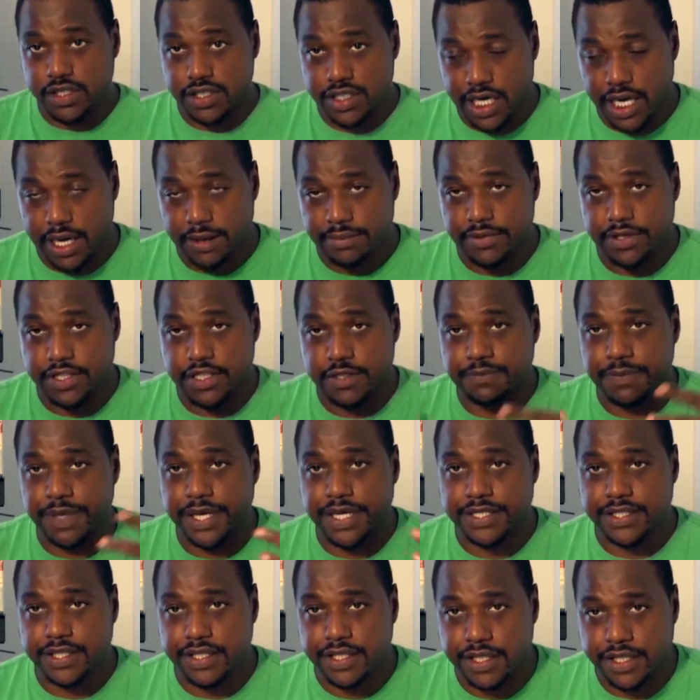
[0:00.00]
chapter is
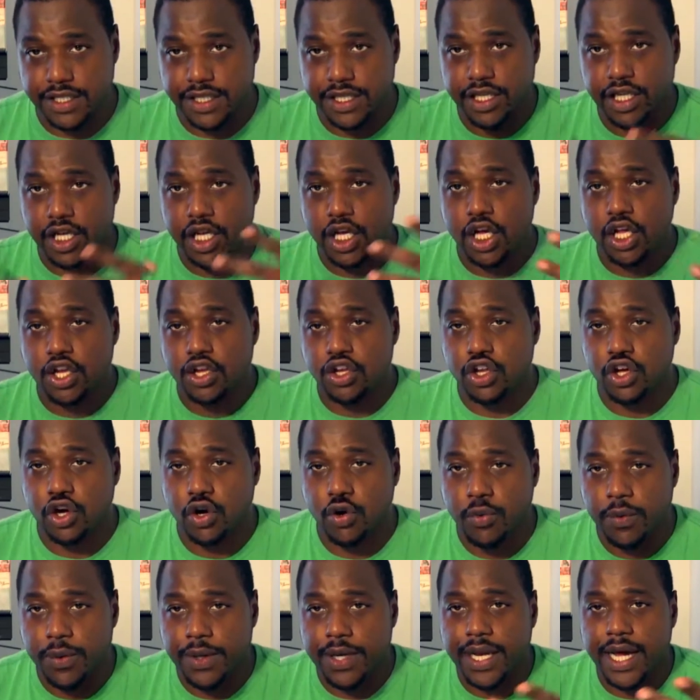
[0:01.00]
basically
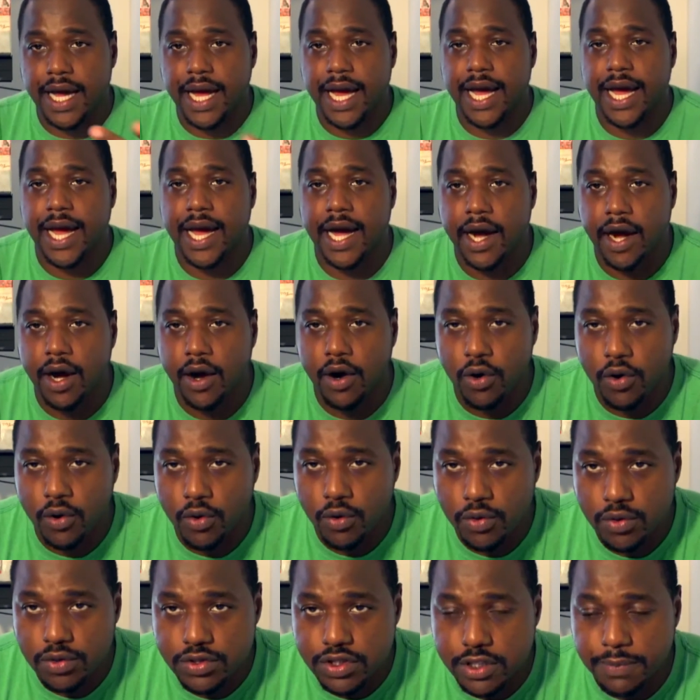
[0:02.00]
knowing
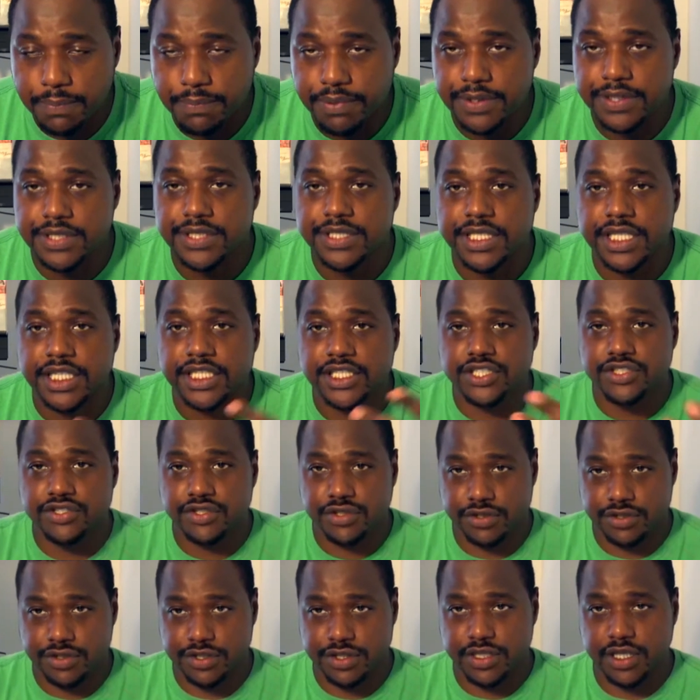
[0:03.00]
how to present
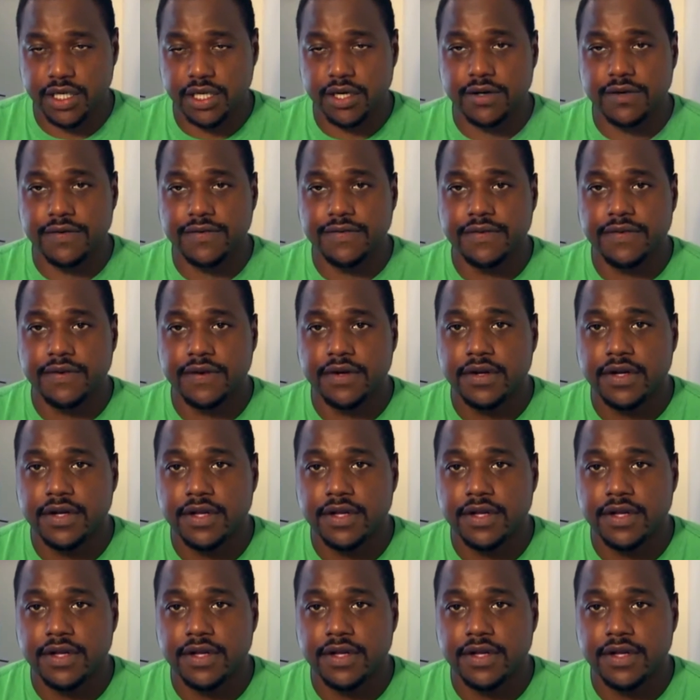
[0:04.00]
yourself.